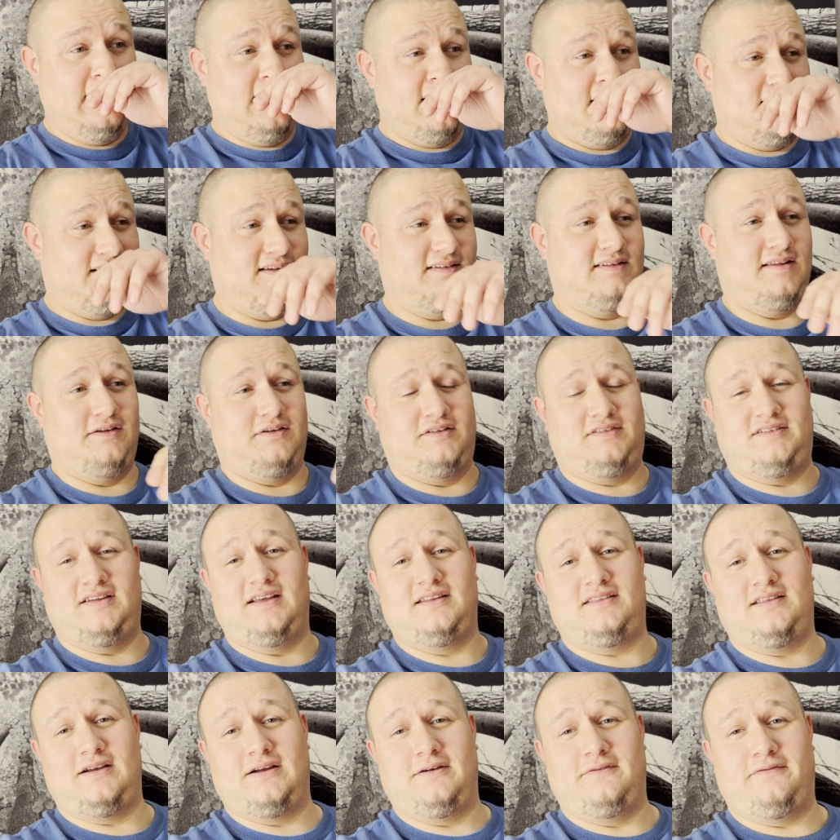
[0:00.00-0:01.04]
because they'll
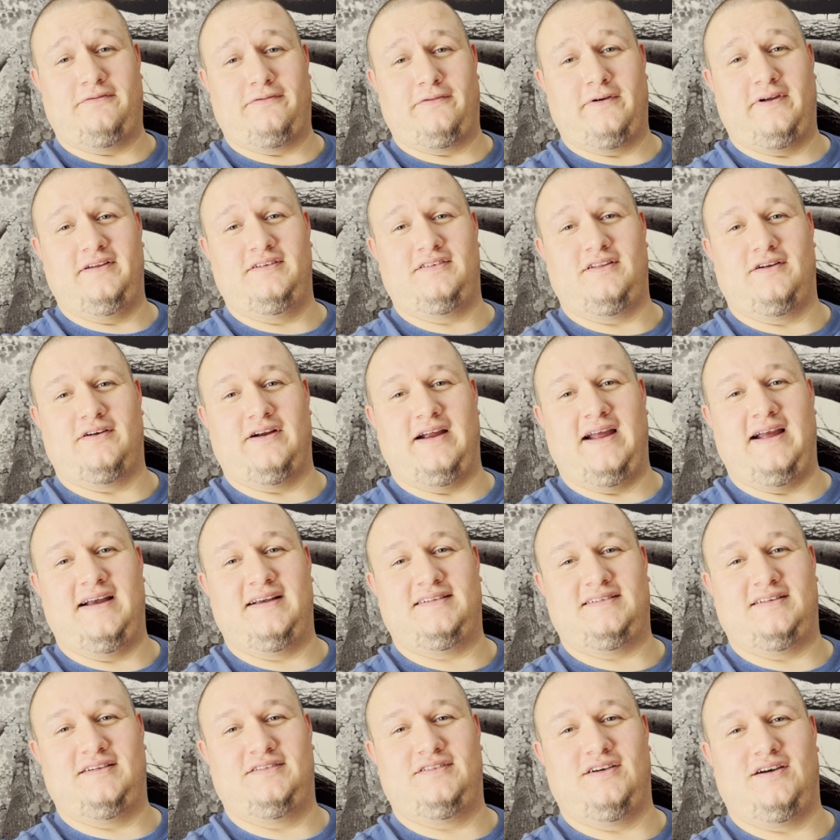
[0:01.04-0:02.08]
sit there and freeze their
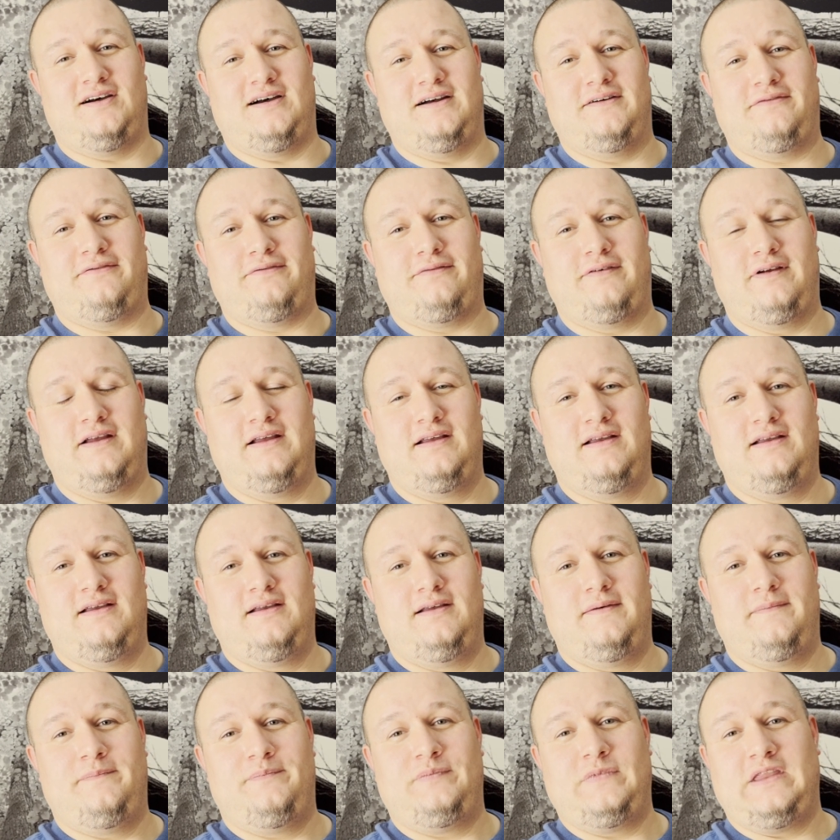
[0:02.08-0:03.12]
asses off
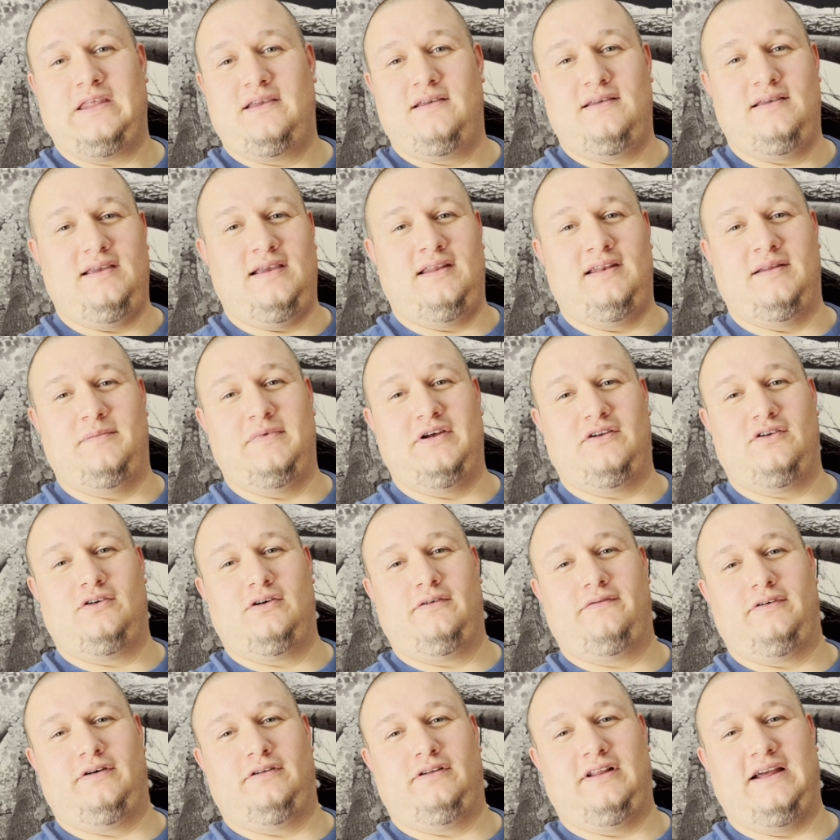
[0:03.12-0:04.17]
in the middle
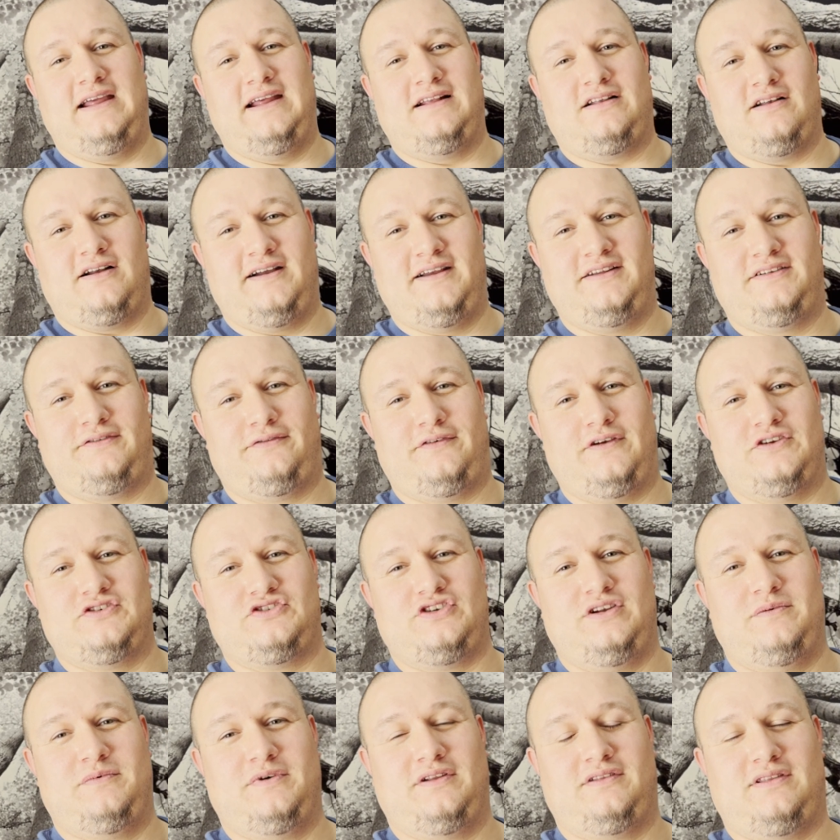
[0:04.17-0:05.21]
of a lake ice
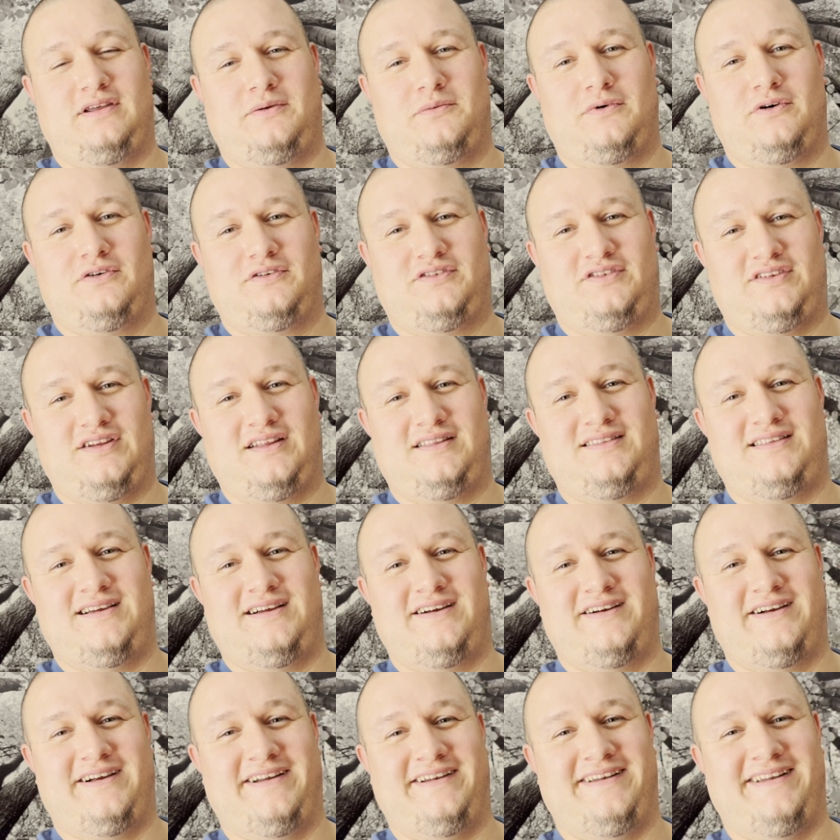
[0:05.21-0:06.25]
fishing, but they won't sit
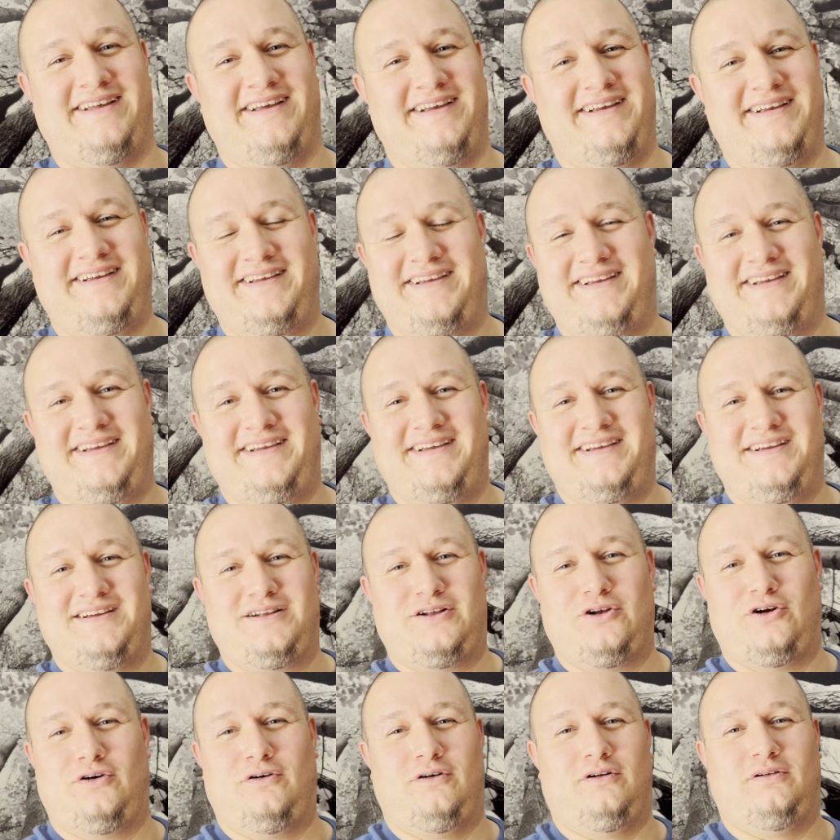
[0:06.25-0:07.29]
there and
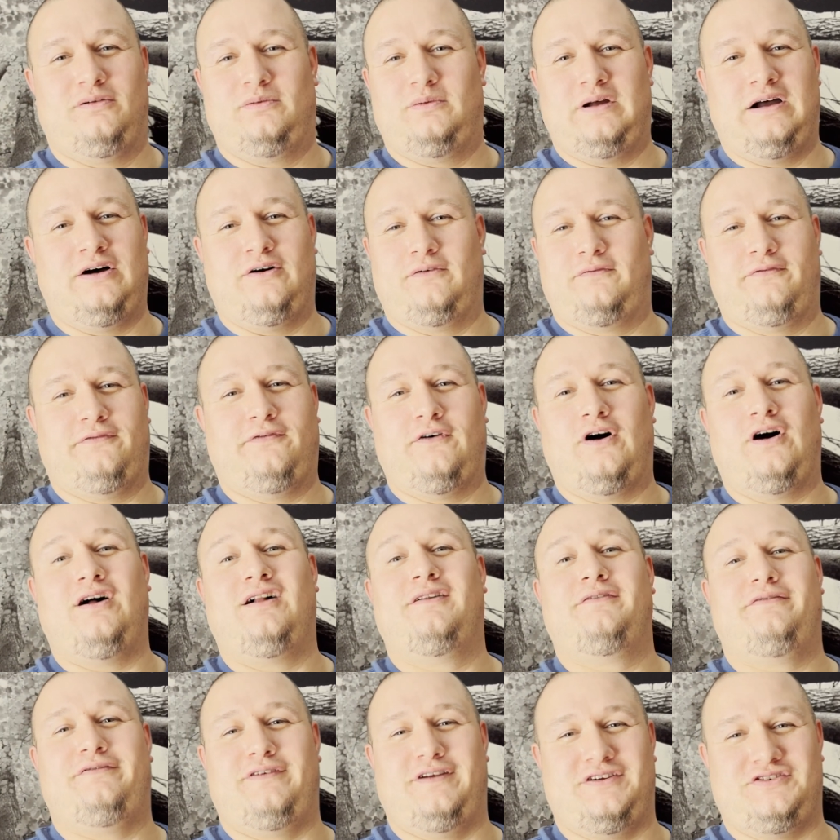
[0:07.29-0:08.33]
go out fall
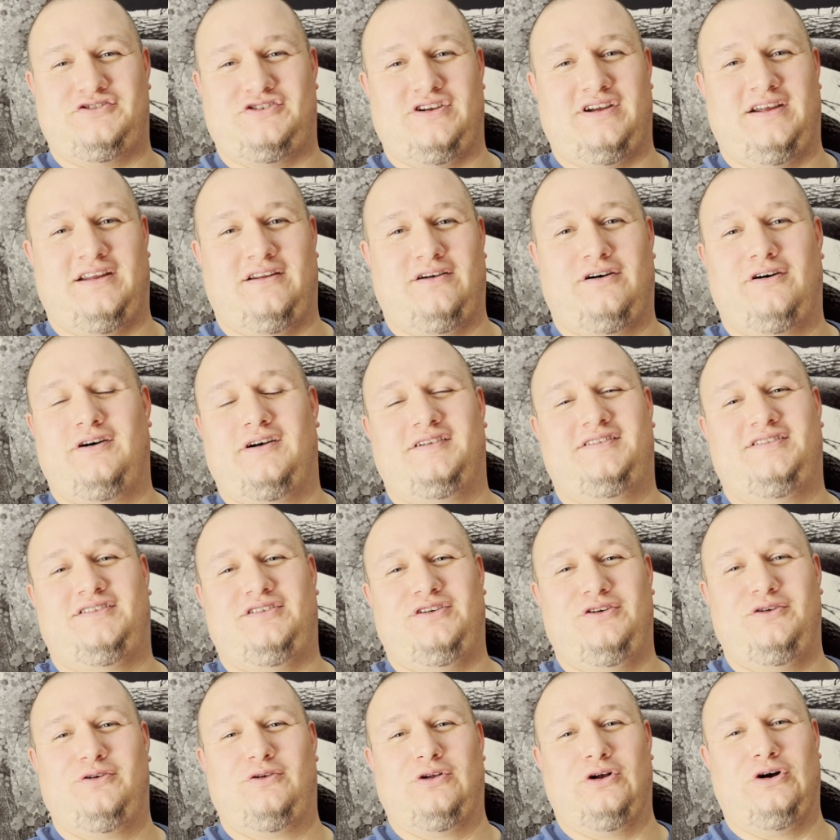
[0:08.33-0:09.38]
fishing. Oh, it's
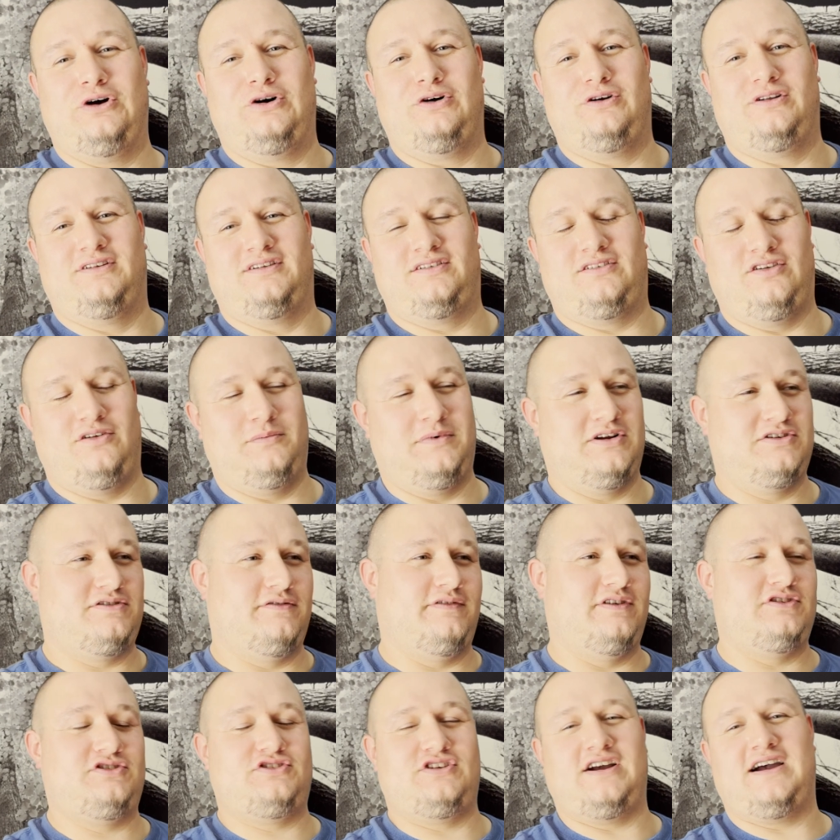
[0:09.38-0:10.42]
too cold, too much of
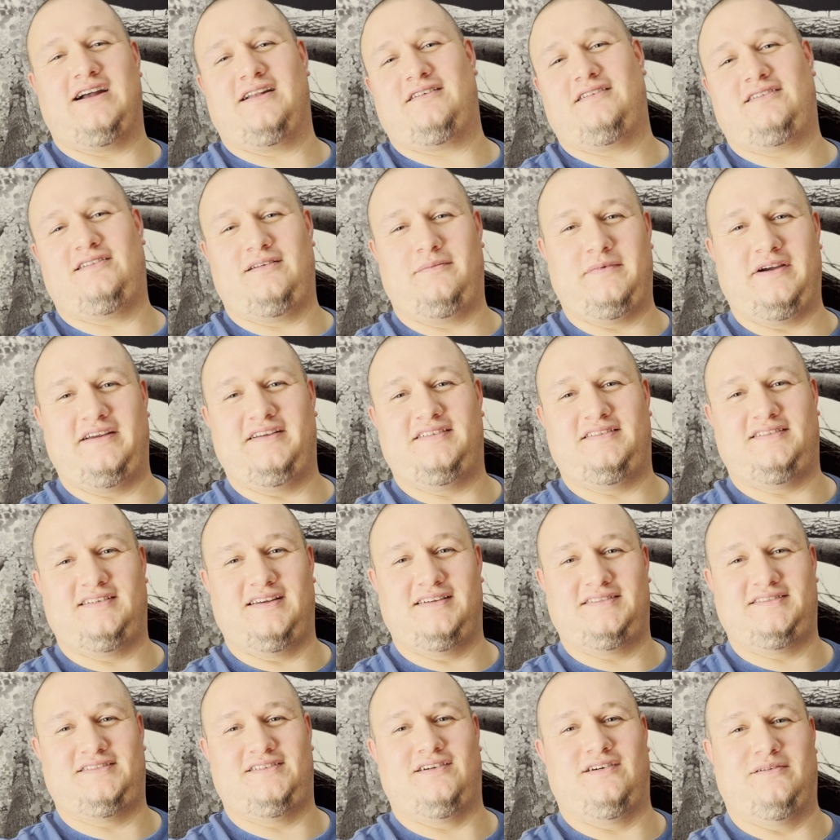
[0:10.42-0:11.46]
a shock to my
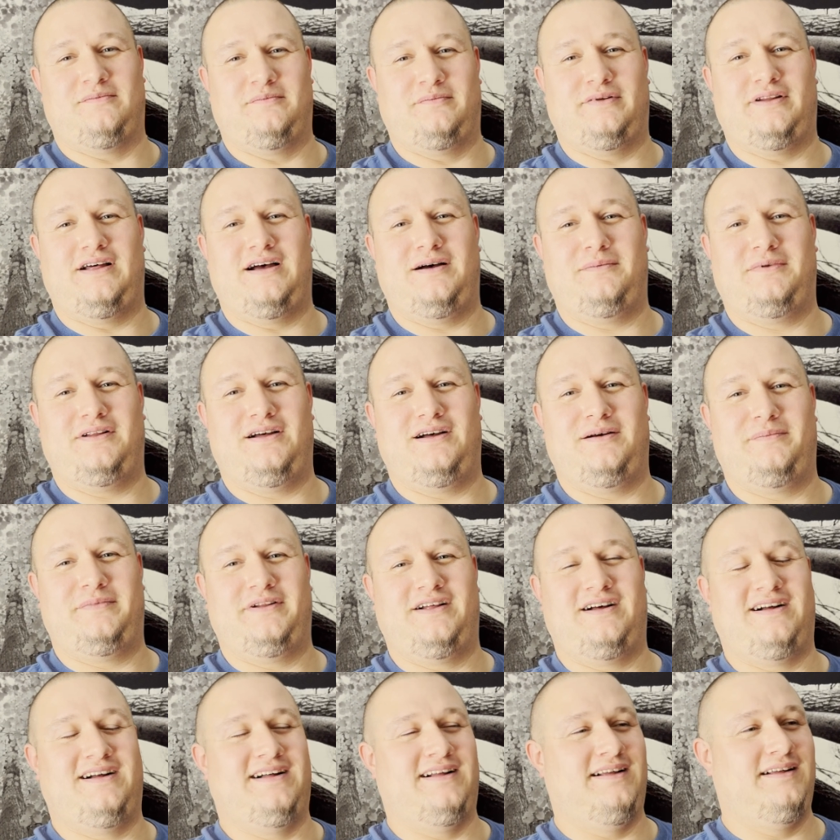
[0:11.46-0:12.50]
system, blah, blah,
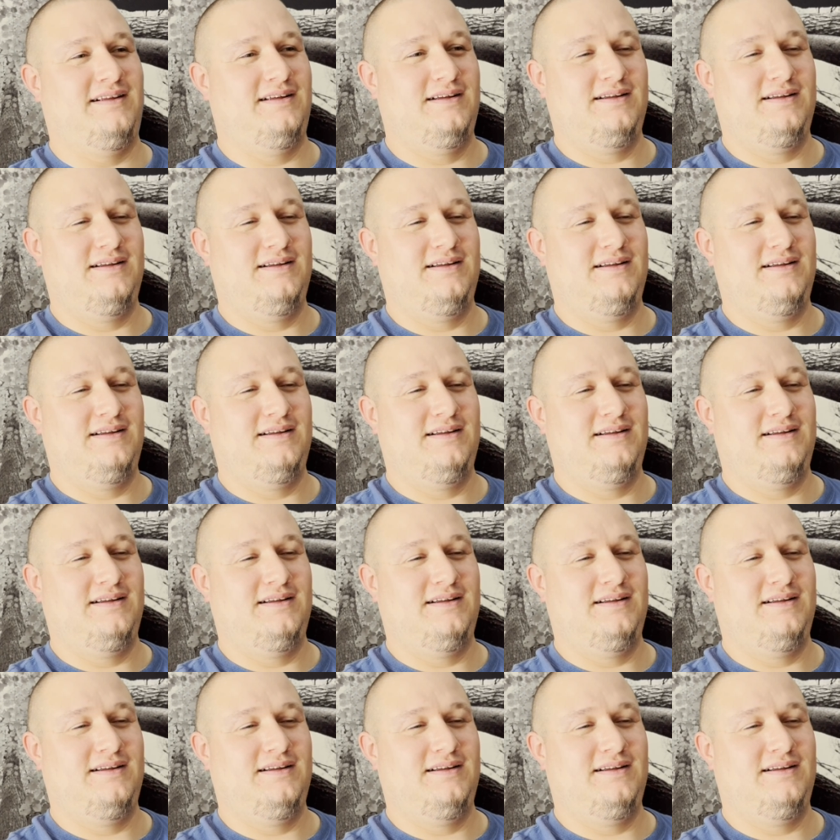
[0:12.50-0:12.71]
blah.